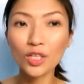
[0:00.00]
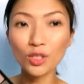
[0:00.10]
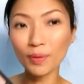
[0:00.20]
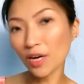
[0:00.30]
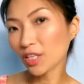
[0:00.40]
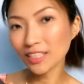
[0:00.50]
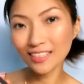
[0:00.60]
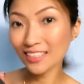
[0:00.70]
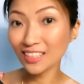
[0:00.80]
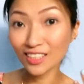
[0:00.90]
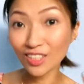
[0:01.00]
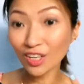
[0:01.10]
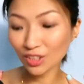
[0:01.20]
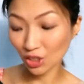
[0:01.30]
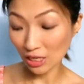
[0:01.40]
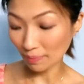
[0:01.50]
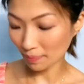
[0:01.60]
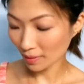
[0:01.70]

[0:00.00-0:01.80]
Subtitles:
To be honest, this is not cheap.